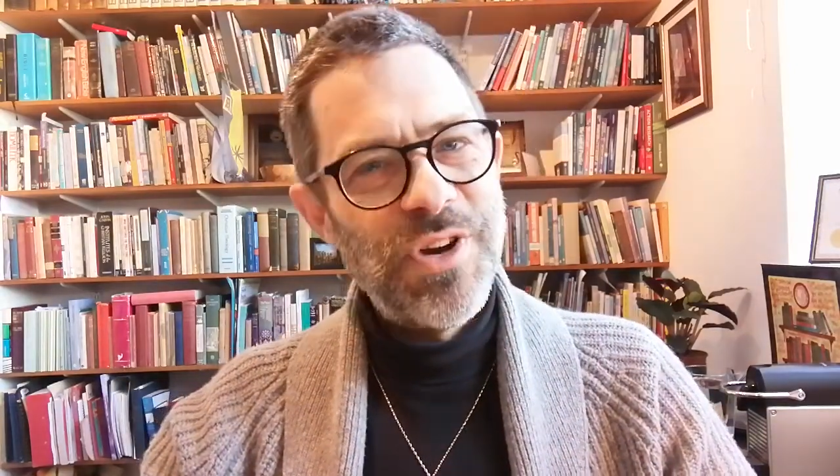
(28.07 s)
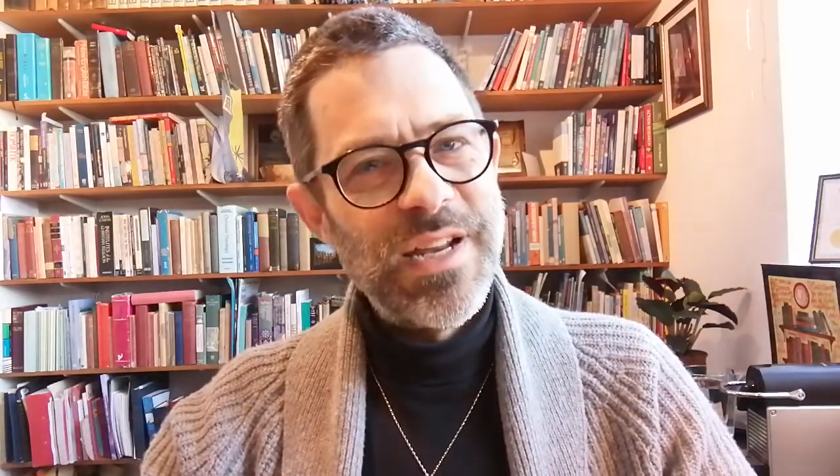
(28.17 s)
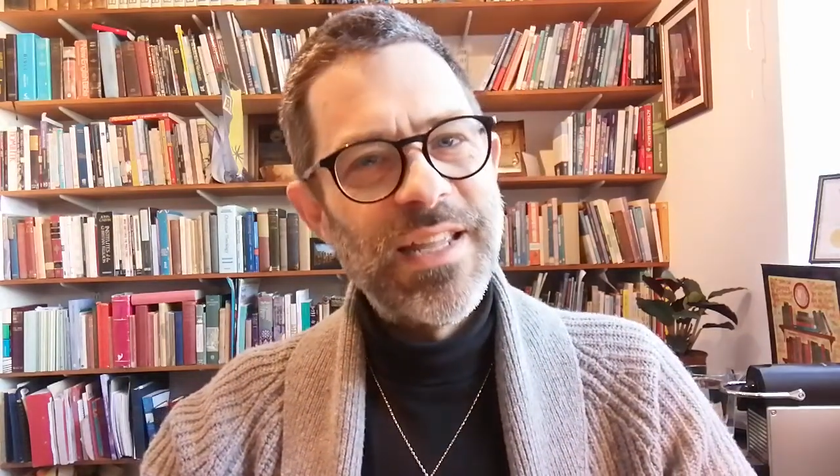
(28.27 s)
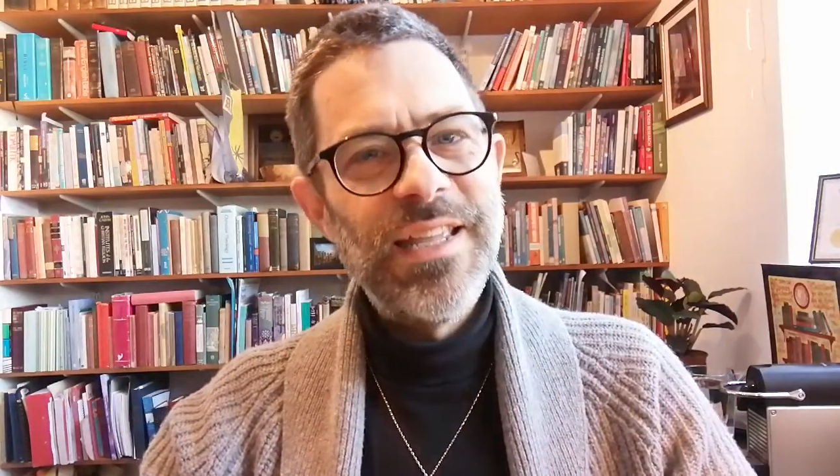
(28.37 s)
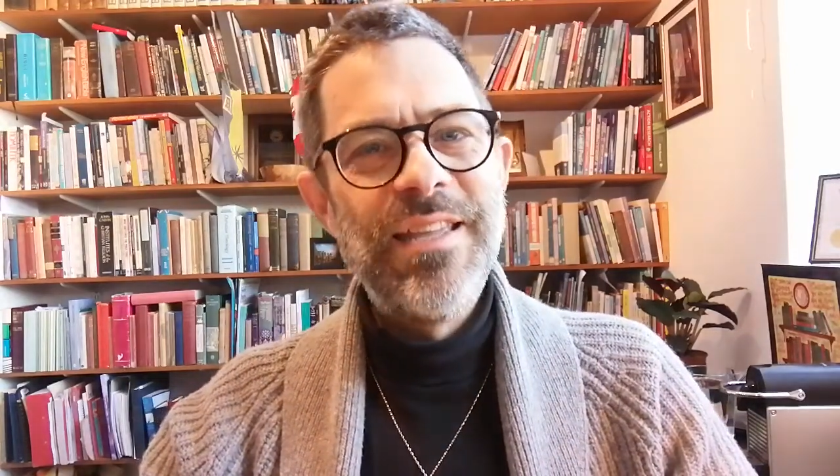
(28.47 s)

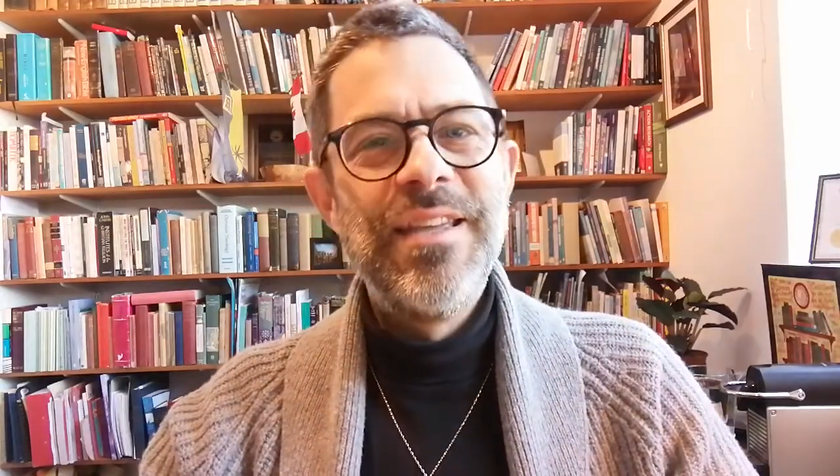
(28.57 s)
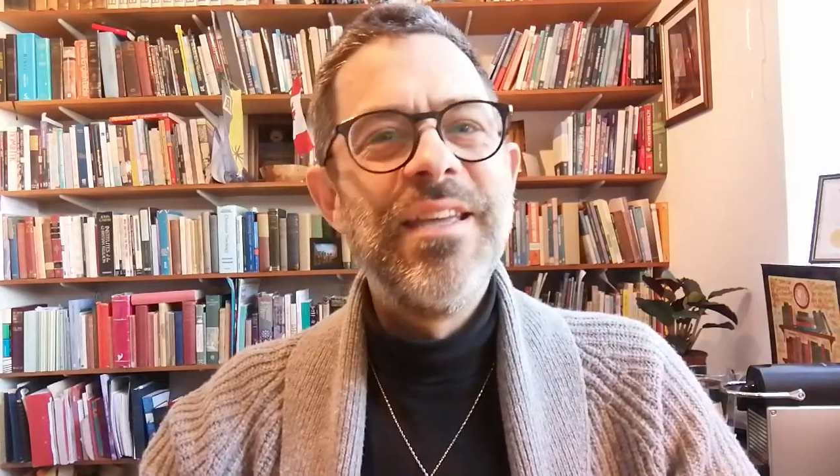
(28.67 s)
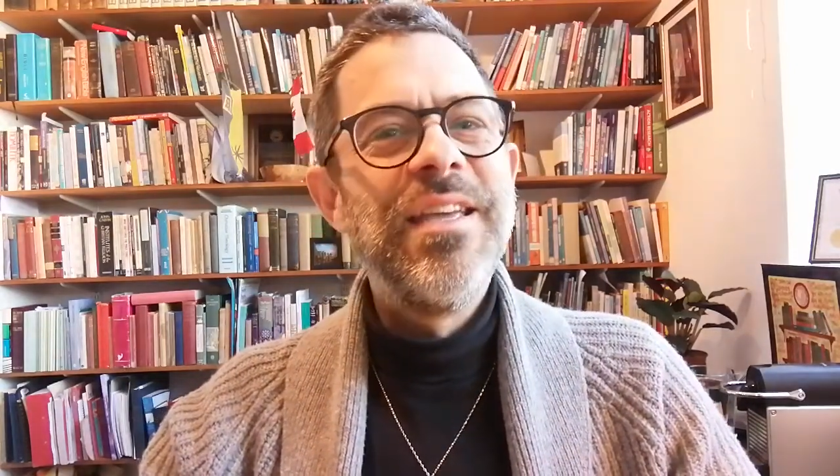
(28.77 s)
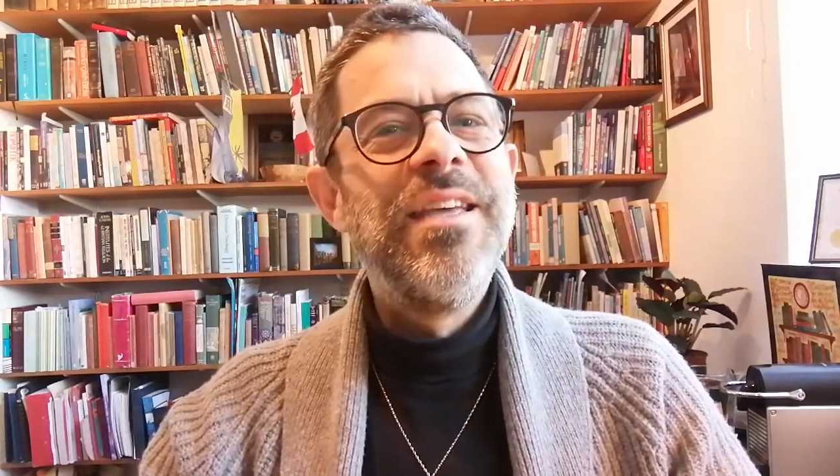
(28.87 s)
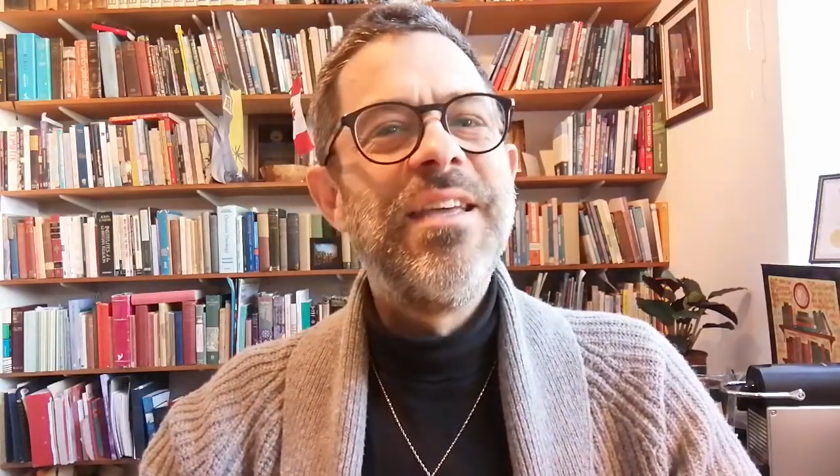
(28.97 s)
Greedy
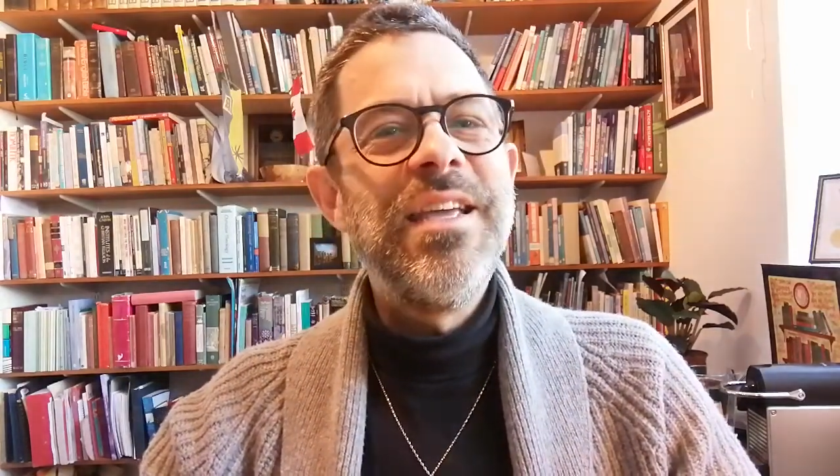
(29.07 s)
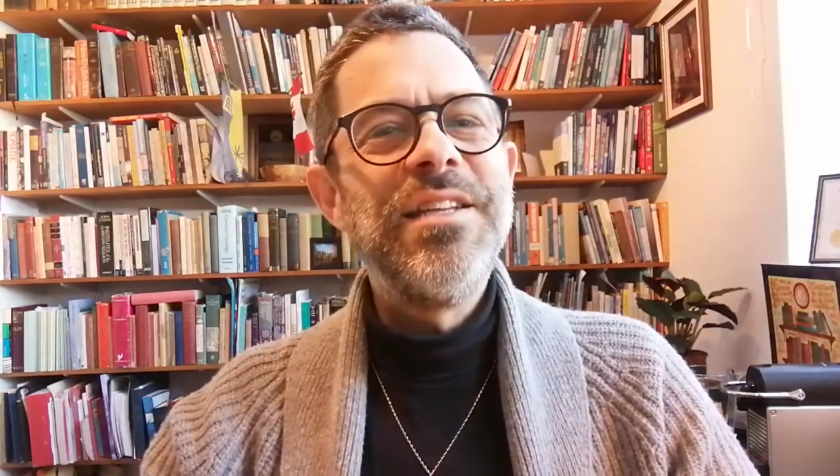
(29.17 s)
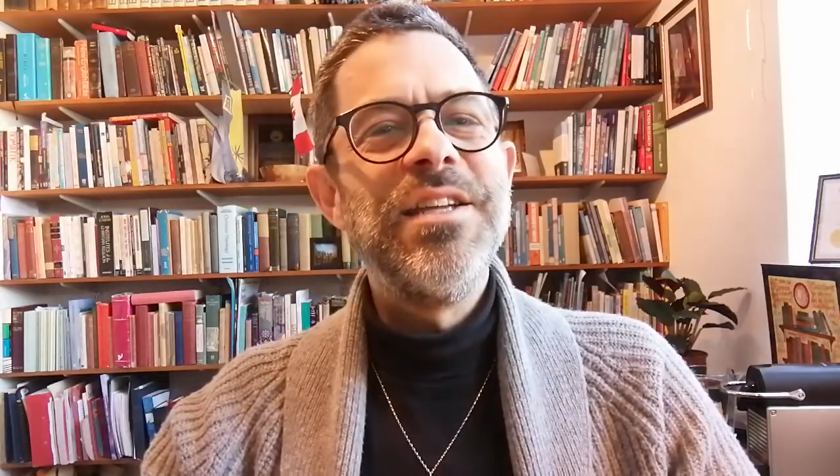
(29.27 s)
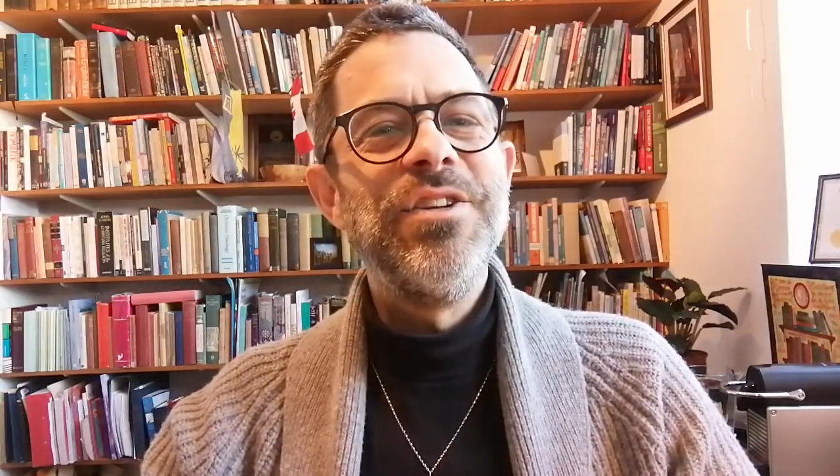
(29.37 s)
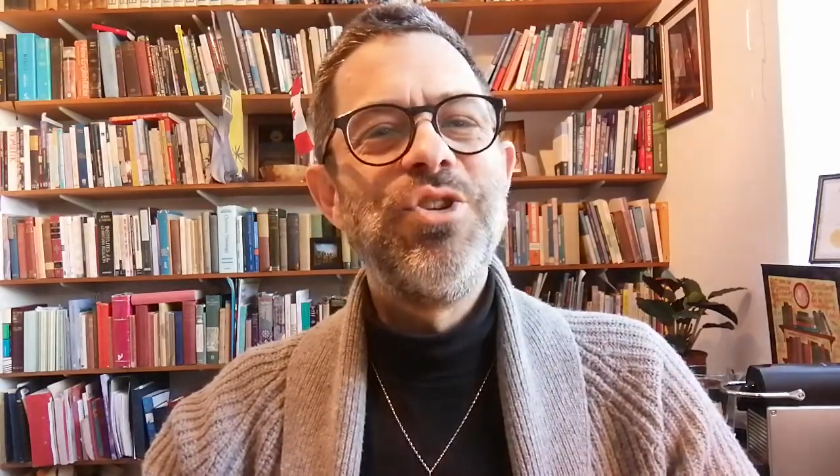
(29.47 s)

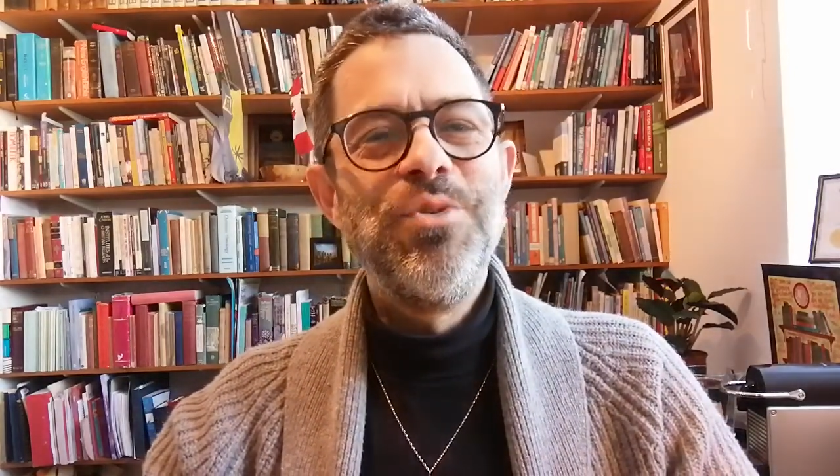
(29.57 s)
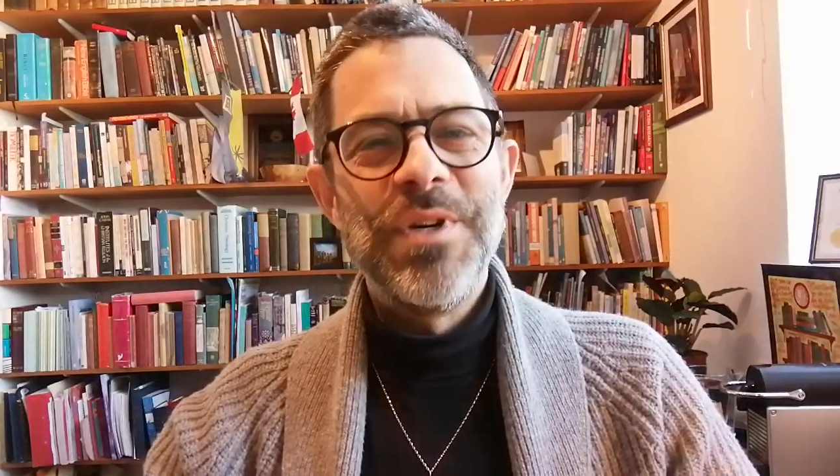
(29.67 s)
eating too